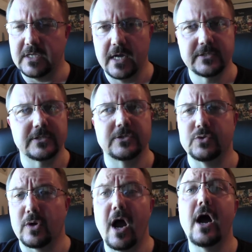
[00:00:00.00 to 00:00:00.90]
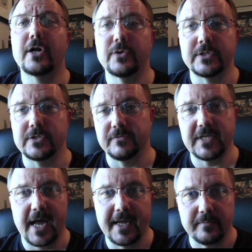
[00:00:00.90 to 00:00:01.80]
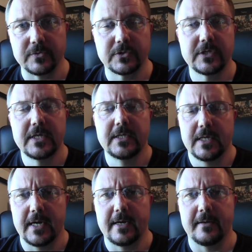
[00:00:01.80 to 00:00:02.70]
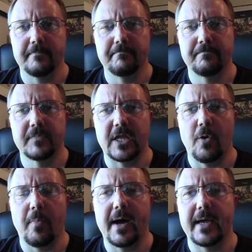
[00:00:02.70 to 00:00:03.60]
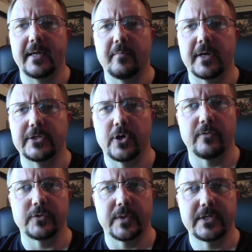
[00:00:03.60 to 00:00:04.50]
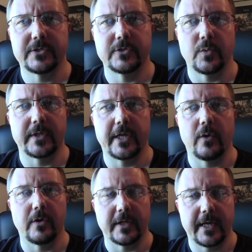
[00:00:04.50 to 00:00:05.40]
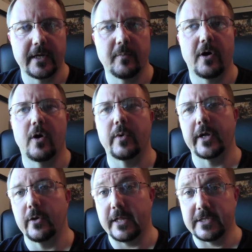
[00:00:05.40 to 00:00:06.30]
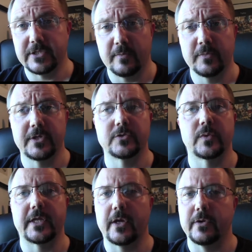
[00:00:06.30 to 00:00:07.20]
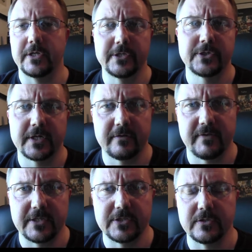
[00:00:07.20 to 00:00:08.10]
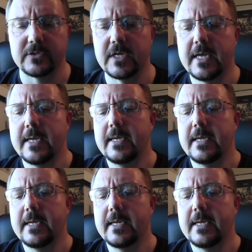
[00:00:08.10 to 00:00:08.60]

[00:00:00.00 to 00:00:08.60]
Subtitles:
dozens or hundreds of times, by Jehovah's Witnesses when they go to the Kingdom Hall, when they go to the assemblies, when they go to district conventions.